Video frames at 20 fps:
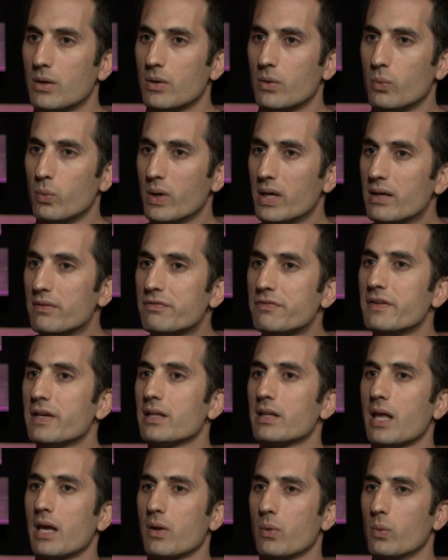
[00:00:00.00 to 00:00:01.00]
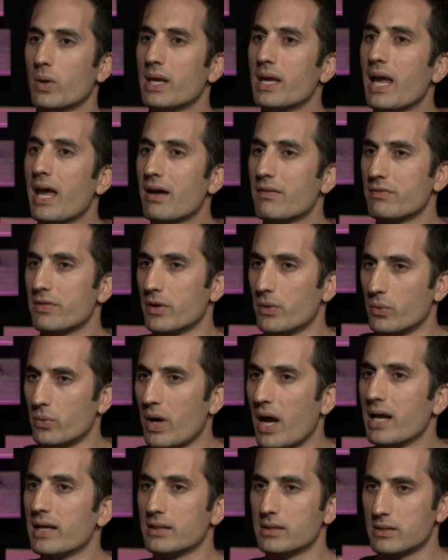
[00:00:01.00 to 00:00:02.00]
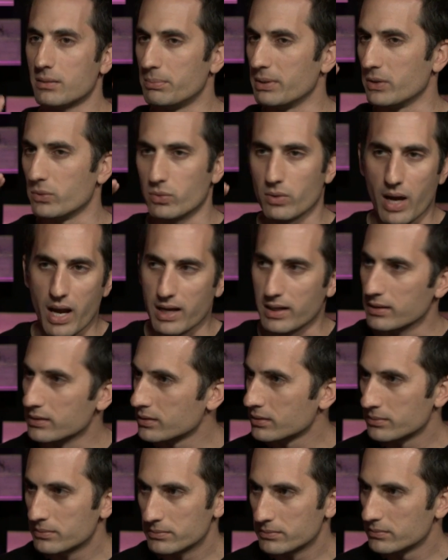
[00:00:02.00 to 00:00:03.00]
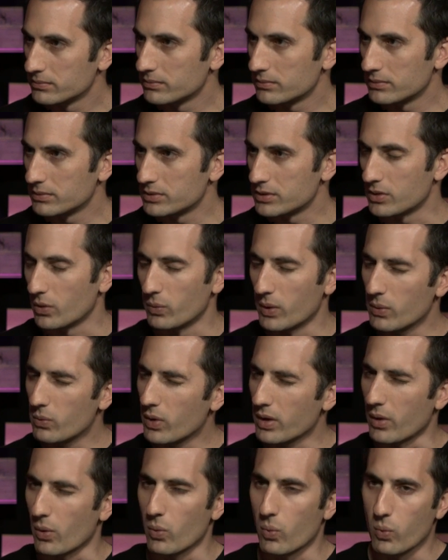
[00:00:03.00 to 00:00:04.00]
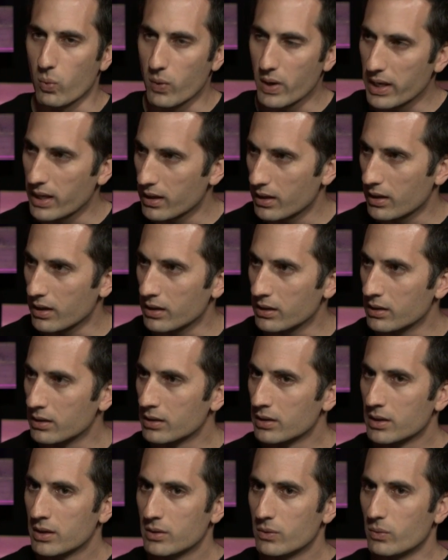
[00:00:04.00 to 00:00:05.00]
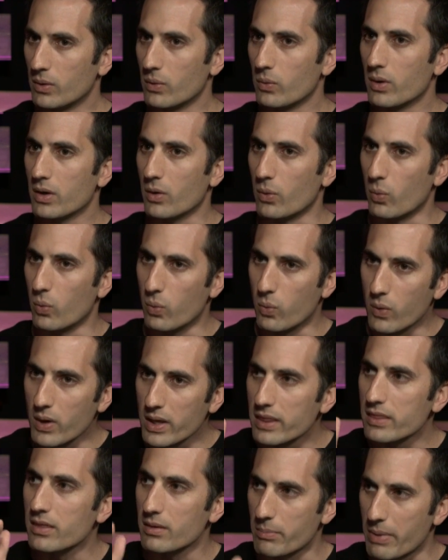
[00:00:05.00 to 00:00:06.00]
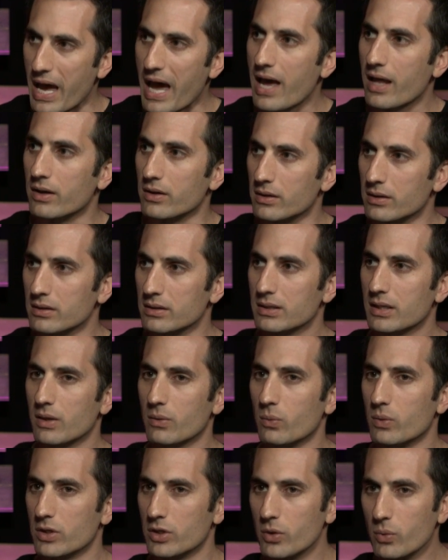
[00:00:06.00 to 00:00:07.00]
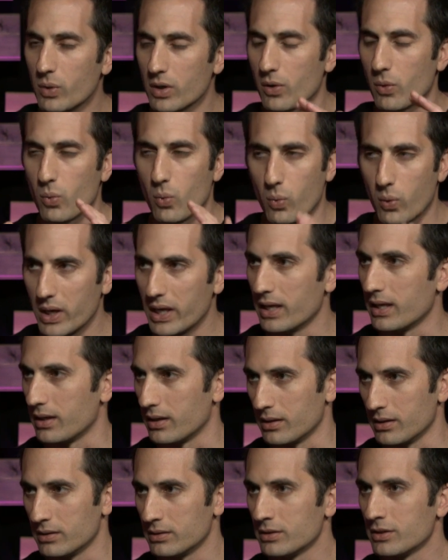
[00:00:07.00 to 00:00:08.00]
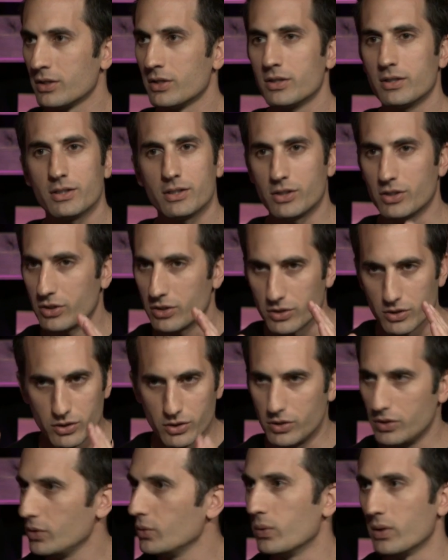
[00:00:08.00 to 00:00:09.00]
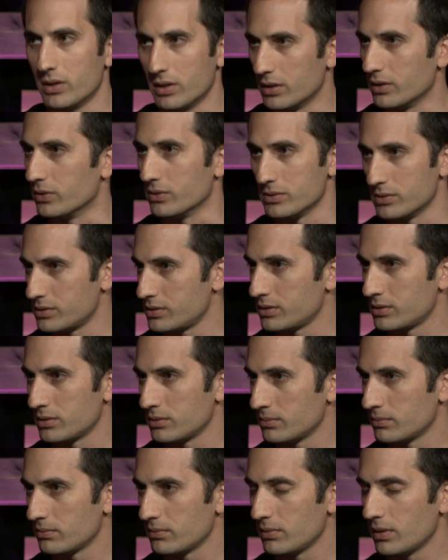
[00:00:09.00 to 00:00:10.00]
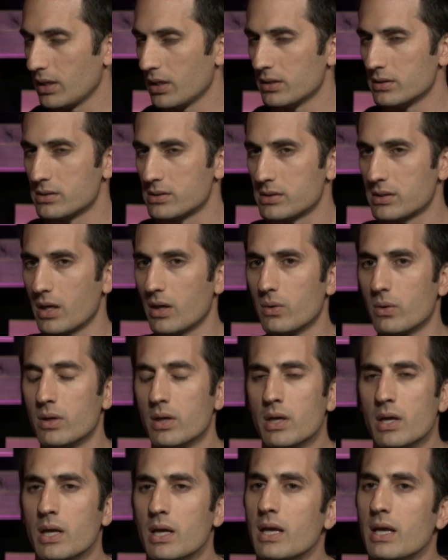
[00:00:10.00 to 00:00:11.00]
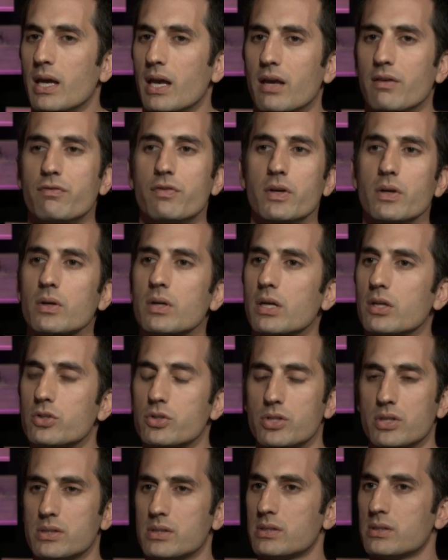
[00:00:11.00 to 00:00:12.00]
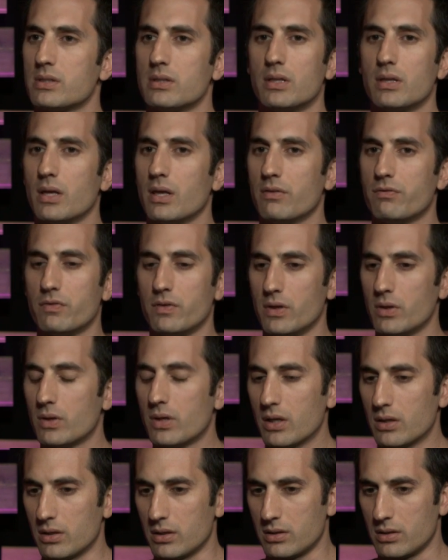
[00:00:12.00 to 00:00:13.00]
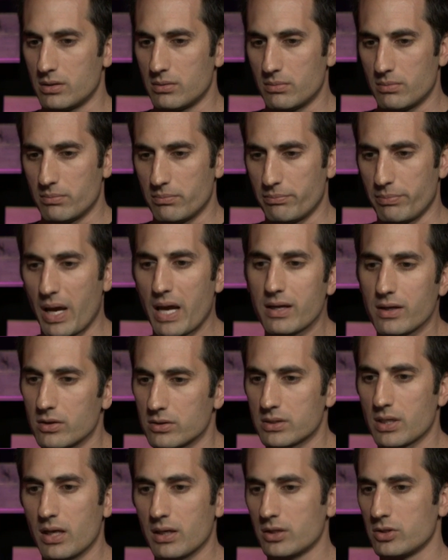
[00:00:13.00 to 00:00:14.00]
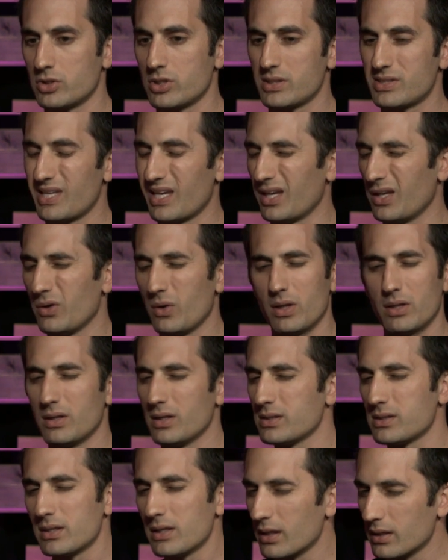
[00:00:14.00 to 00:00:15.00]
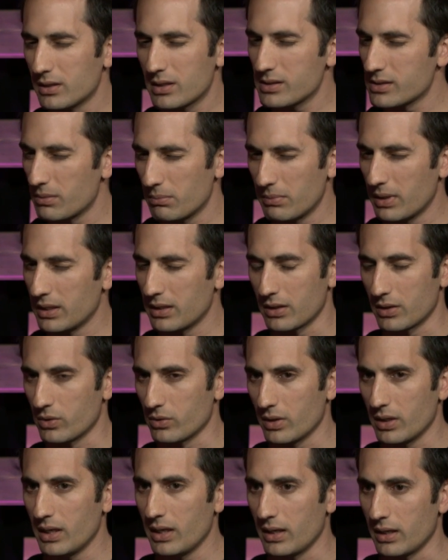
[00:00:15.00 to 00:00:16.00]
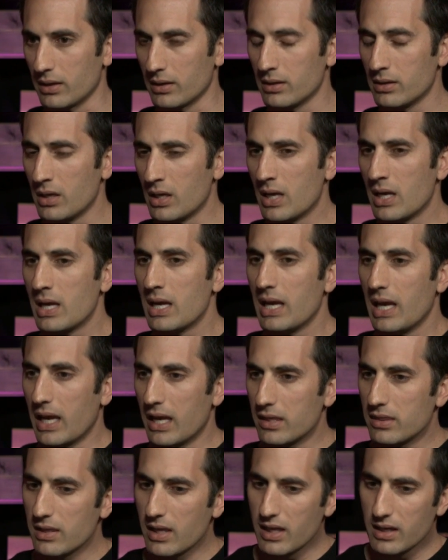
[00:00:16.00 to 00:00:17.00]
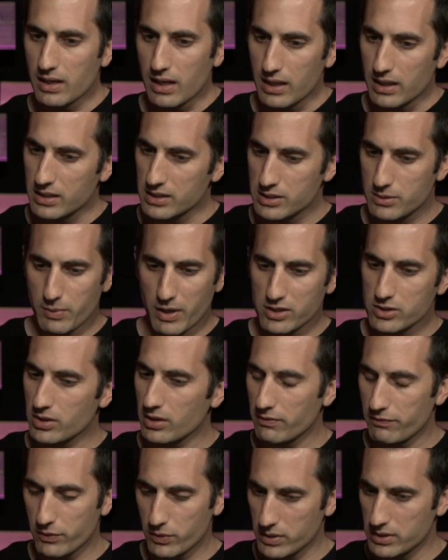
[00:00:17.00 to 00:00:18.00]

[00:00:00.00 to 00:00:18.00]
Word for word: we feel like we have the right to be right. So we want to win. We want to win the battle. And when you want to win, you will lose. And so if you can just, if you can bite your tongue and just say, you know what, listening doesn't mean agreeing and then especially if